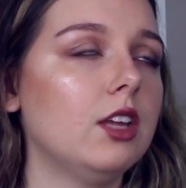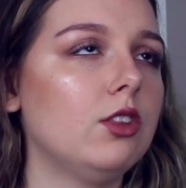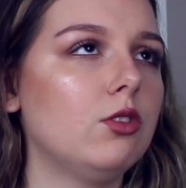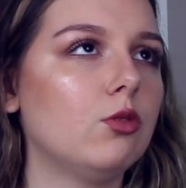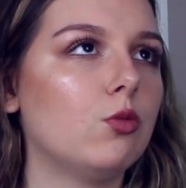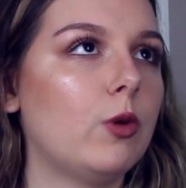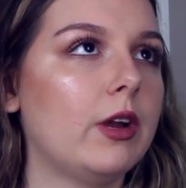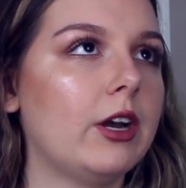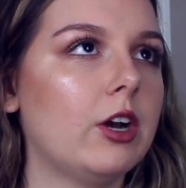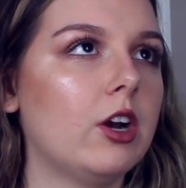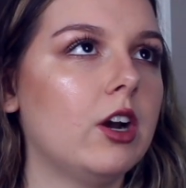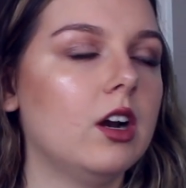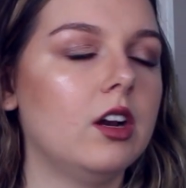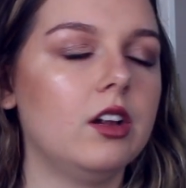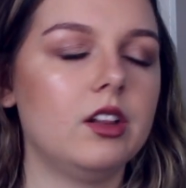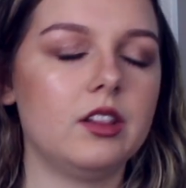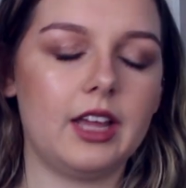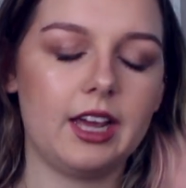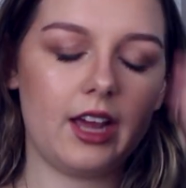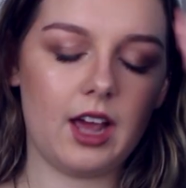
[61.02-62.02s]
It's
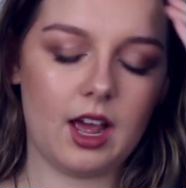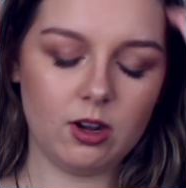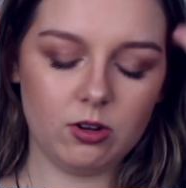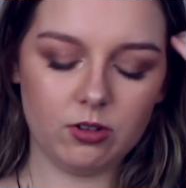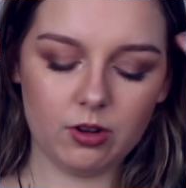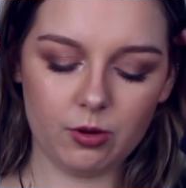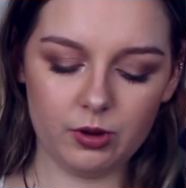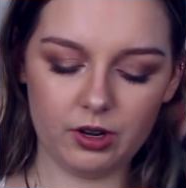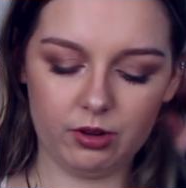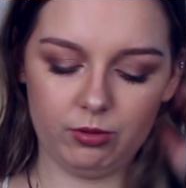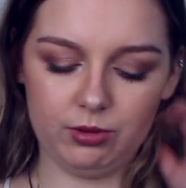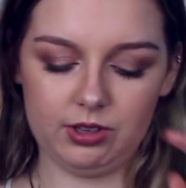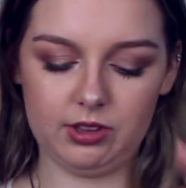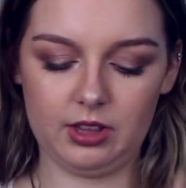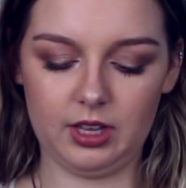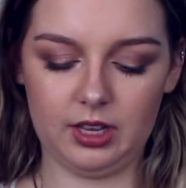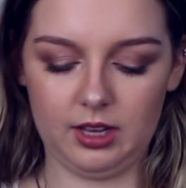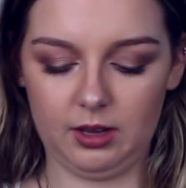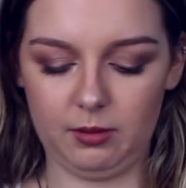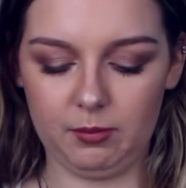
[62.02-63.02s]
winter, like, I don't know what I was
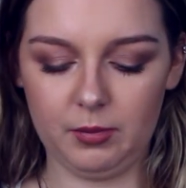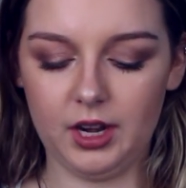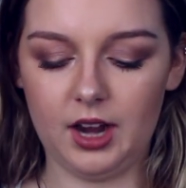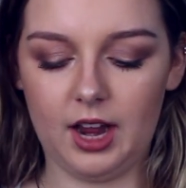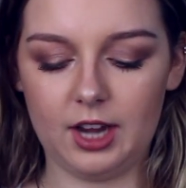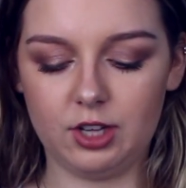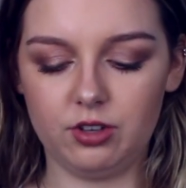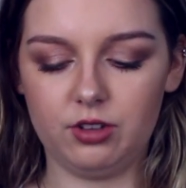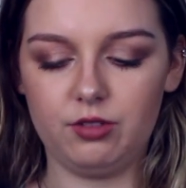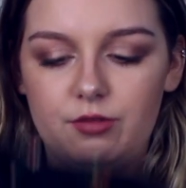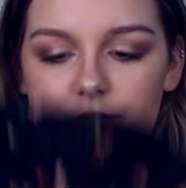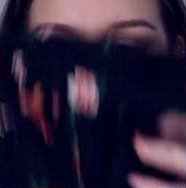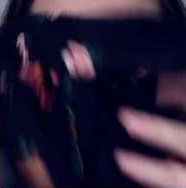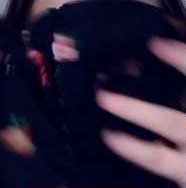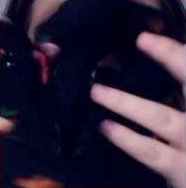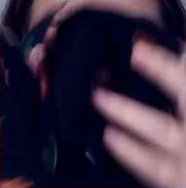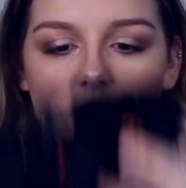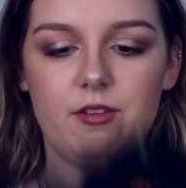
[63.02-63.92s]
thinking, but I just fell in